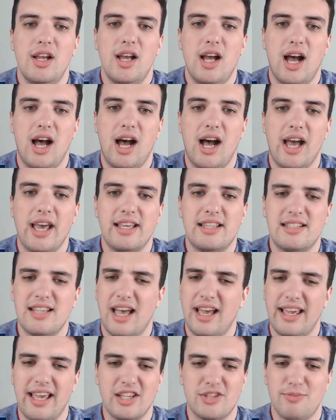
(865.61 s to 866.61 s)
It's,
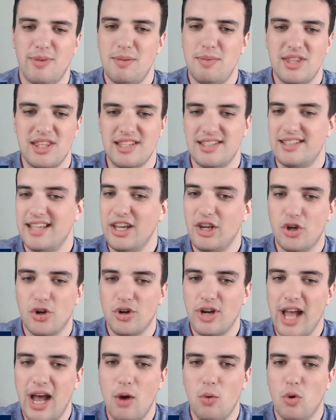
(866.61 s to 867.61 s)
I guess maybe the sinker
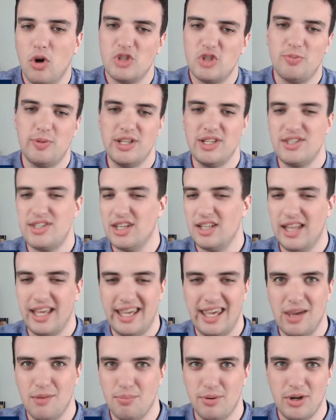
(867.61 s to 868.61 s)
got worse, but he still like
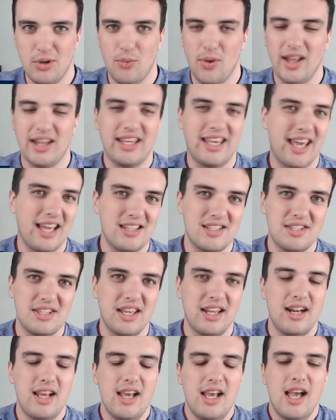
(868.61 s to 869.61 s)
hit pretty well against
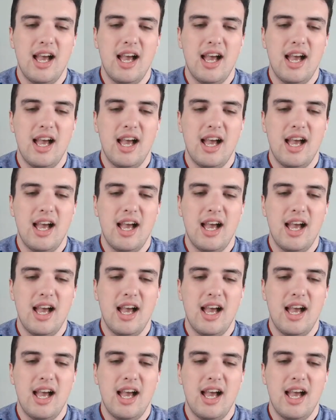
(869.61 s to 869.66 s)
it.